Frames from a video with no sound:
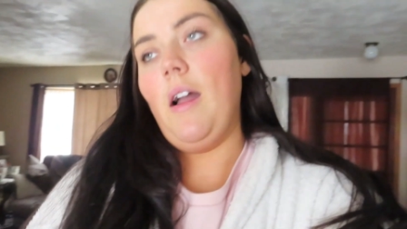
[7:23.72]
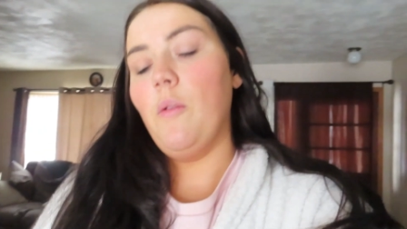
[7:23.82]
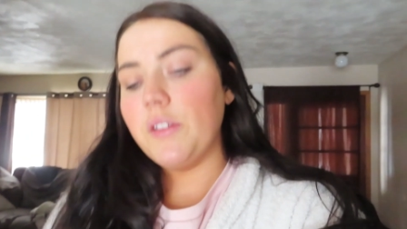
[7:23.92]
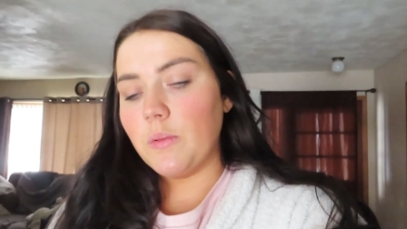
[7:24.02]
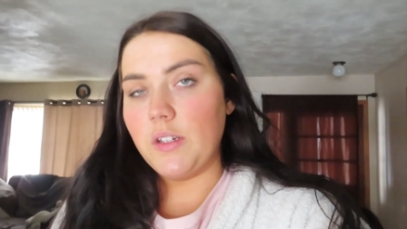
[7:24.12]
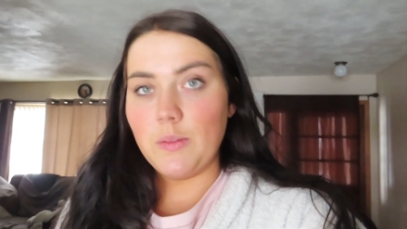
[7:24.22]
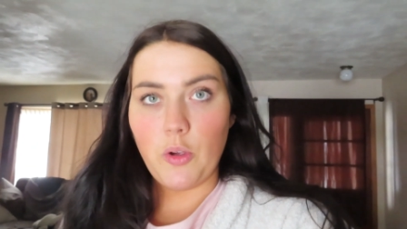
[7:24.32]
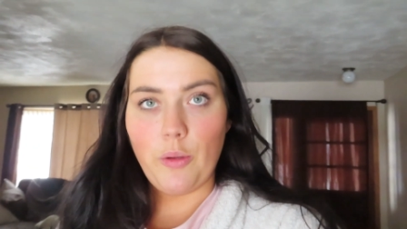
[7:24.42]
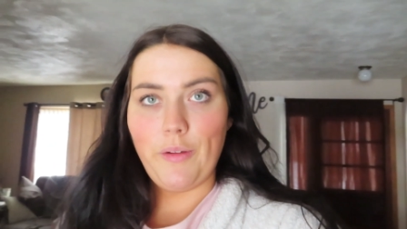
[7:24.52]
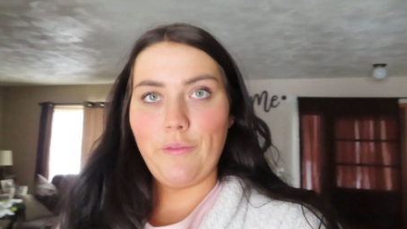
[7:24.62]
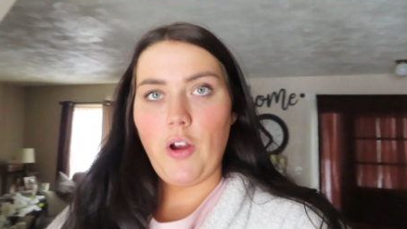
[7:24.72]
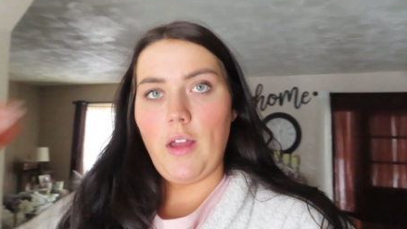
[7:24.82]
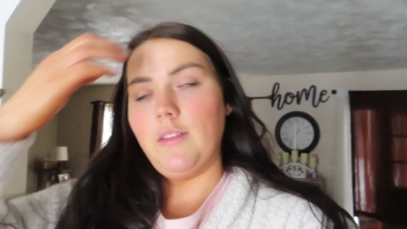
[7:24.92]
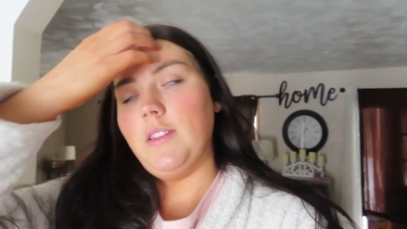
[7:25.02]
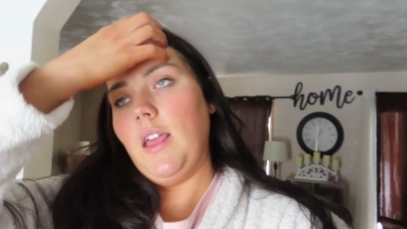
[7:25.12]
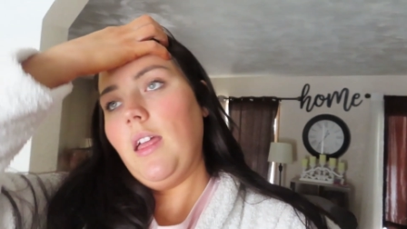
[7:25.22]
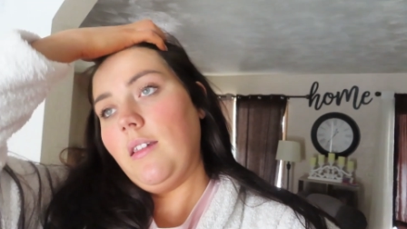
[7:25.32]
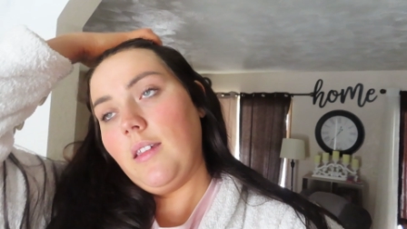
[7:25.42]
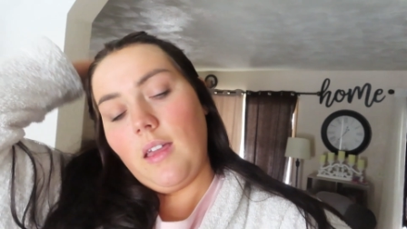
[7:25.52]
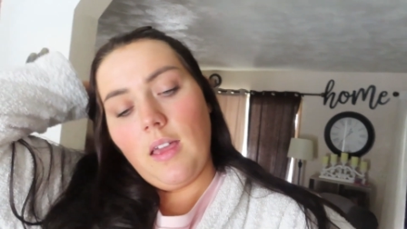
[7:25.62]
I always want to spoil my friends,
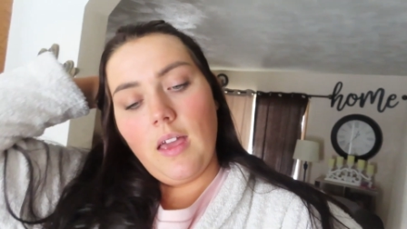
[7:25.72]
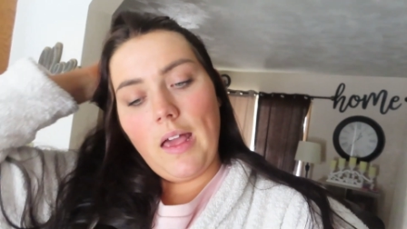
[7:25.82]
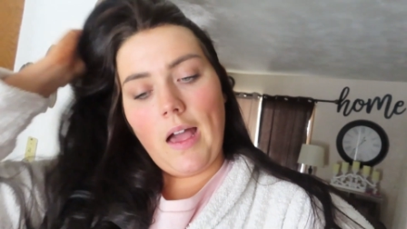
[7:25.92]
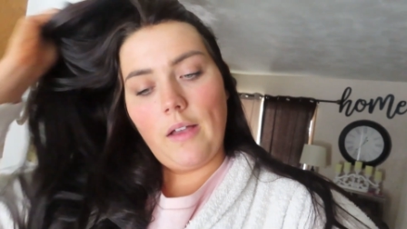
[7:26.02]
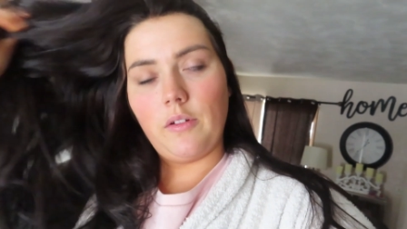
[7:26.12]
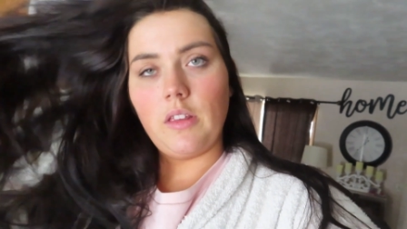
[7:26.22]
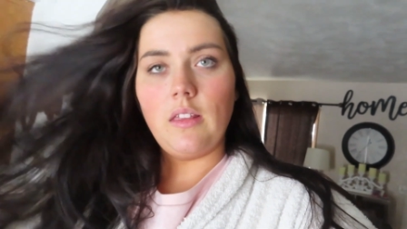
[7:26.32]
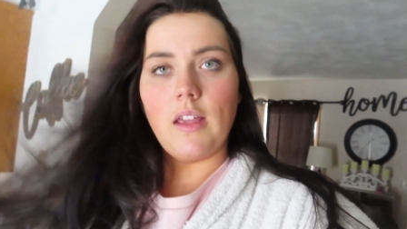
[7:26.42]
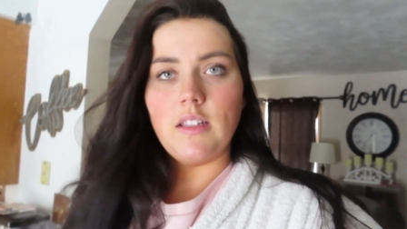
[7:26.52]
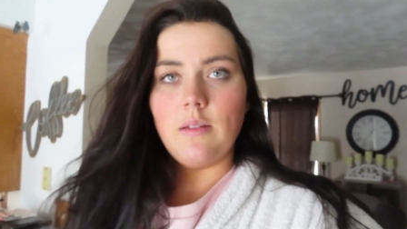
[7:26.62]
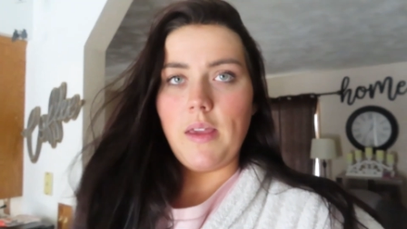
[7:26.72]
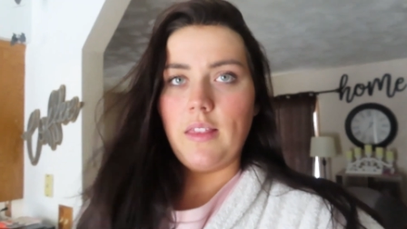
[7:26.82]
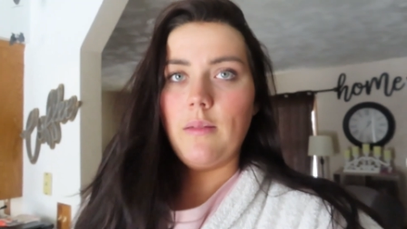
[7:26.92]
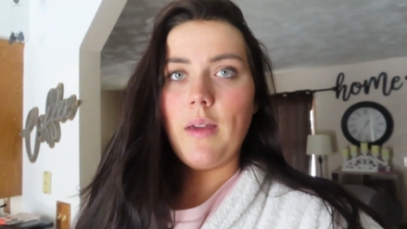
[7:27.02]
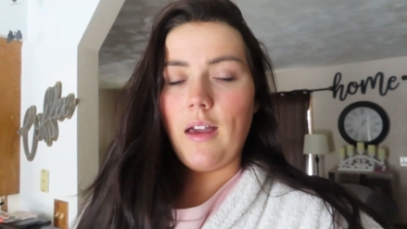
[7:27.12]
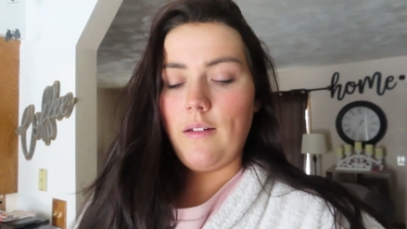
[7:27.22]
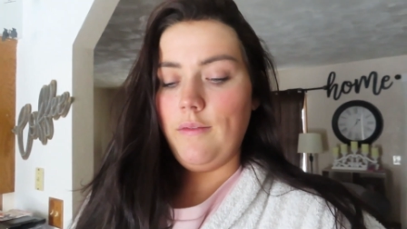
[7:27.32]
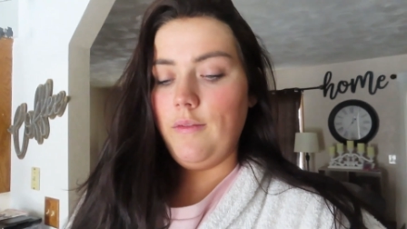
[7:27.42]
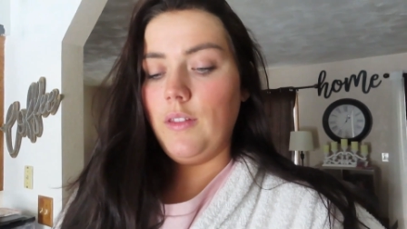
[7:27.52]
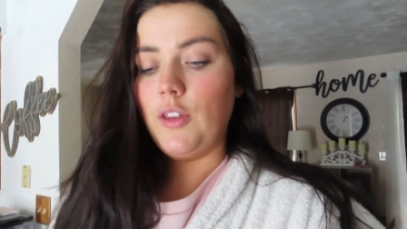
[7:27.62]
and I really like to make them have
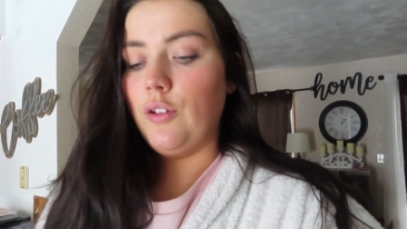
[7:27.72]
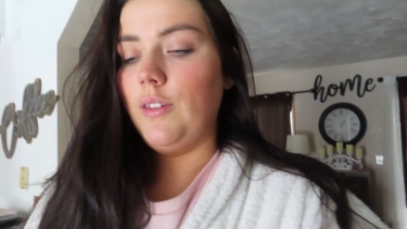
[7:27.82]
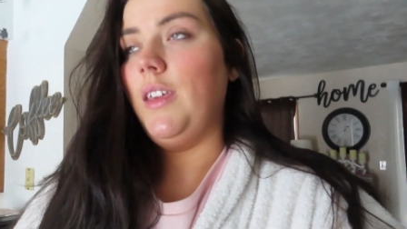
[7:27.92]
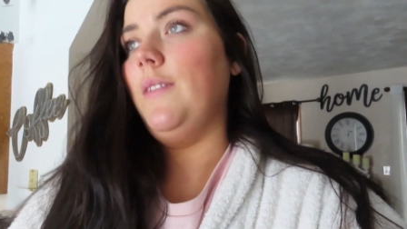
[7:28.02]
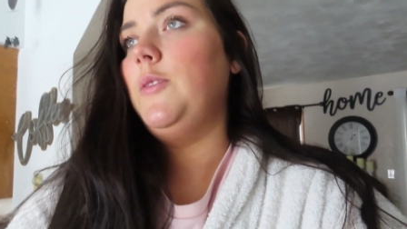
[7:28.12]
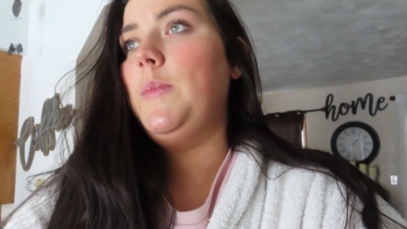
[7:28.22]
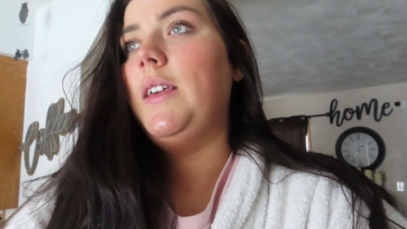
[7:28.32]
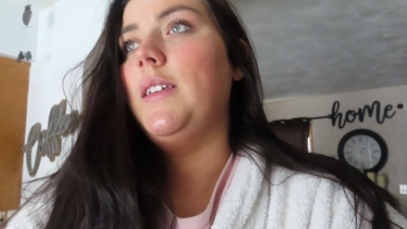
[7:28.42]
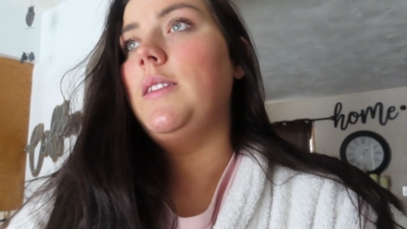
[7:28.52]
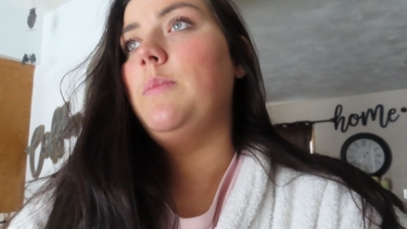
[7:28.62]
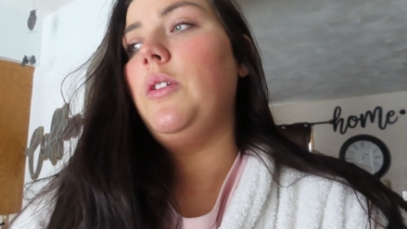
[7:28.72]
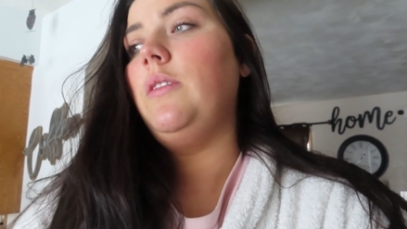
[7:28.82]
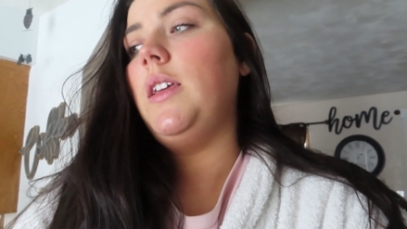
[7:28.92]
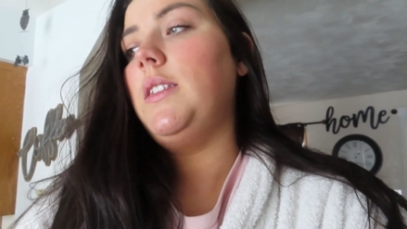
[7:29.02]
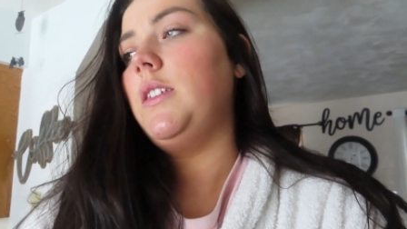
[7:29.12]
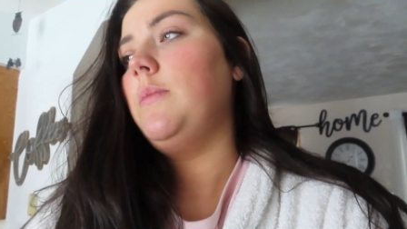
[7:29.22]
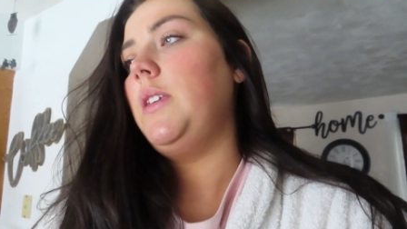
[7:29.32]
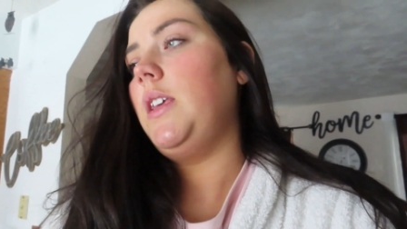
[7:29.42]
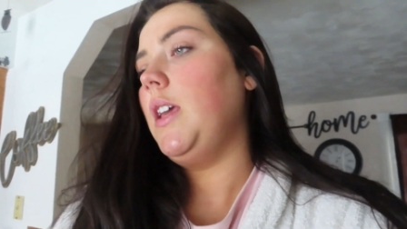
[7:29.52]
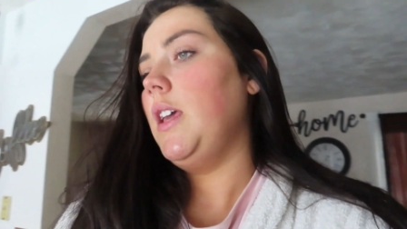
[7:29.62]
good gifts because birthdays to
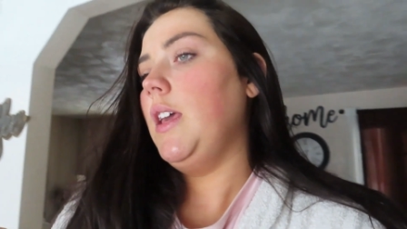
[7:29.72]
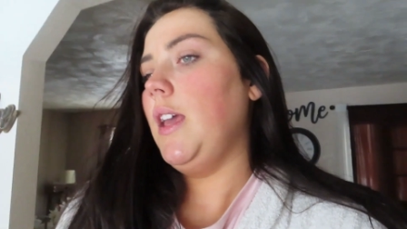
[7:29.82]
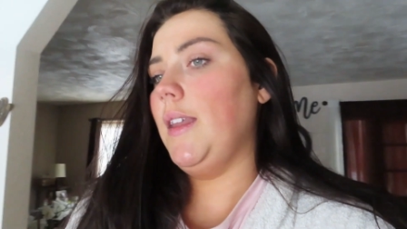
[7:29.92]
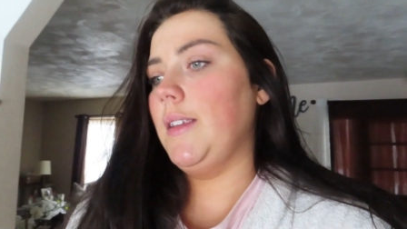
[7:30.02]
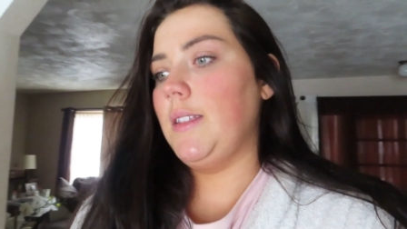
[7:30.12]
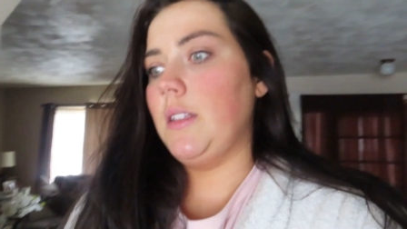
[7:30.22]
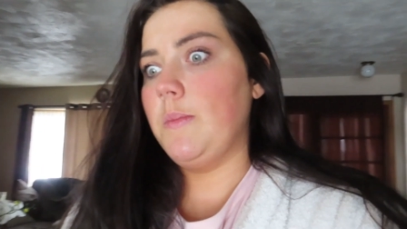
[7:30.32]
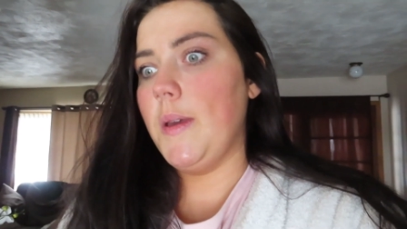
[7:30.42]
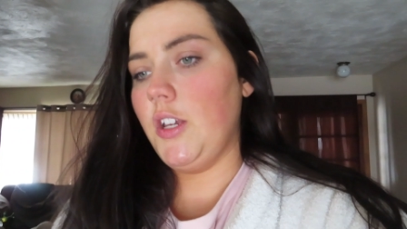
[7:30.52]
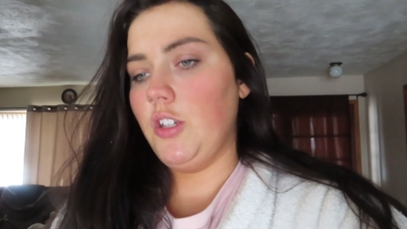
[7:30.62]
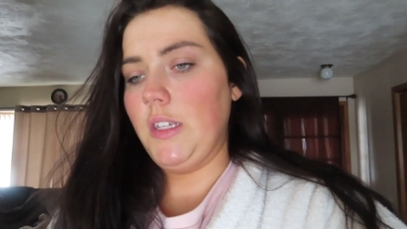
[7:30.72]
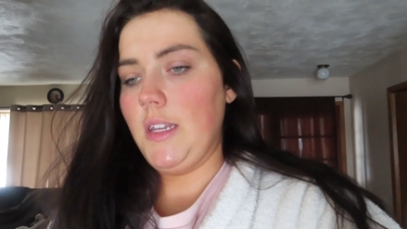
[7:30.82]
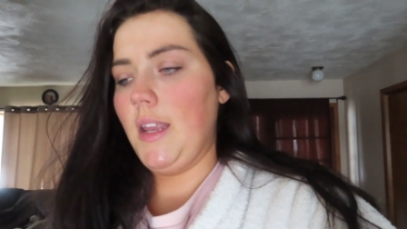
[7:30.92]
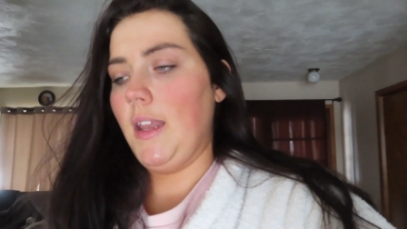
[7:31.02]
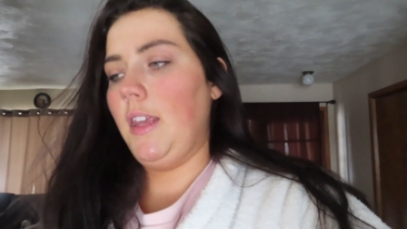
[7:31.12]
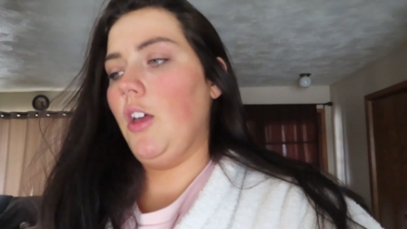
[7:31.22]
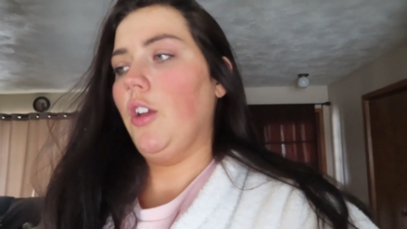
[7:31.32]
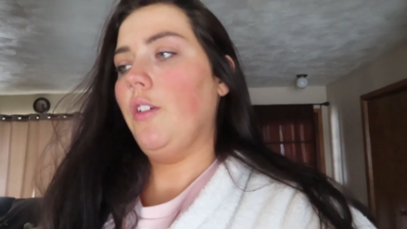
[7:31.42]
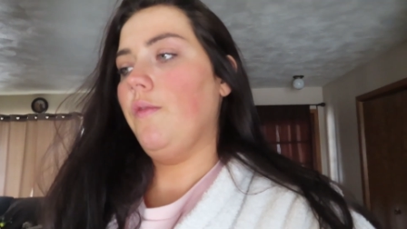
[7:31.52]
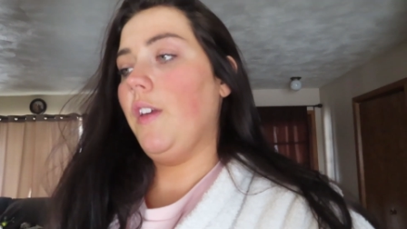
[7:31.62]
me, and especially to Danielle,
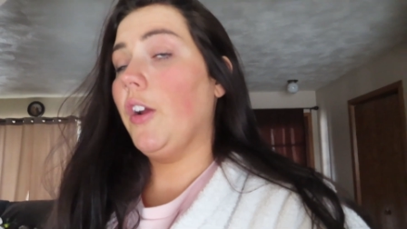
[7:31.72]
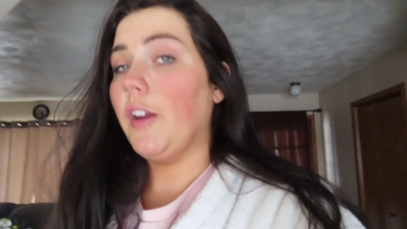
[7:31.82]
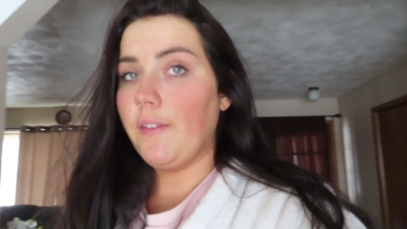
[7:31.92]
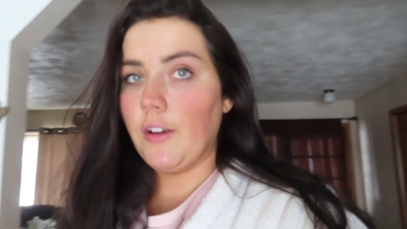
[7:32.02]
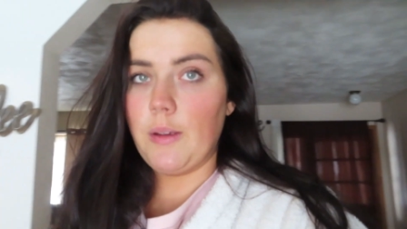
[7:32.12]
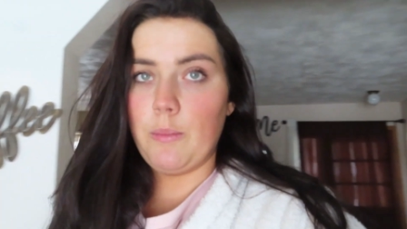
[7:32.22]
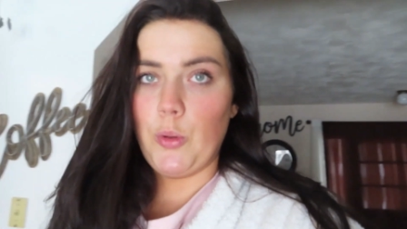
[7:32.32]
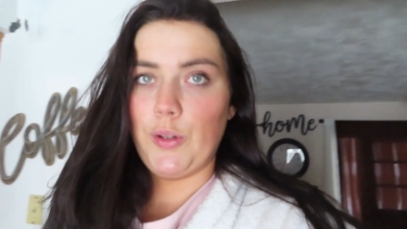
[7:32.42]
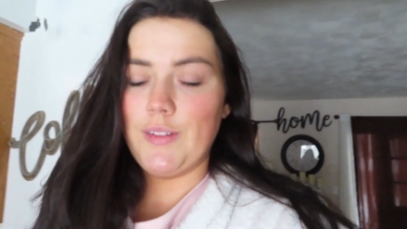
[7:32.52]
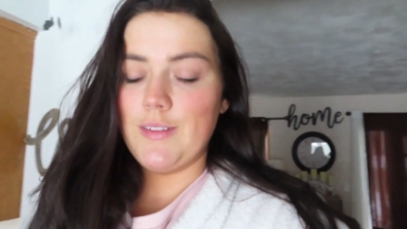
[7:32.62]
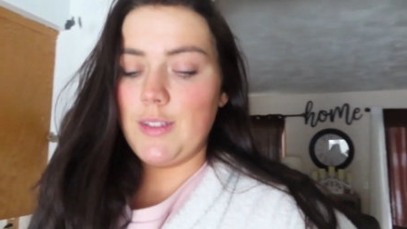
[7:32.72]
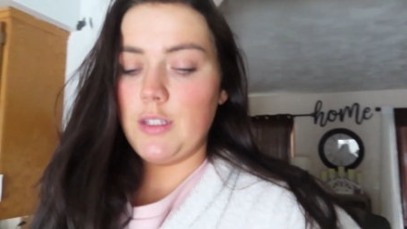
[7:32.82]
are very, very important.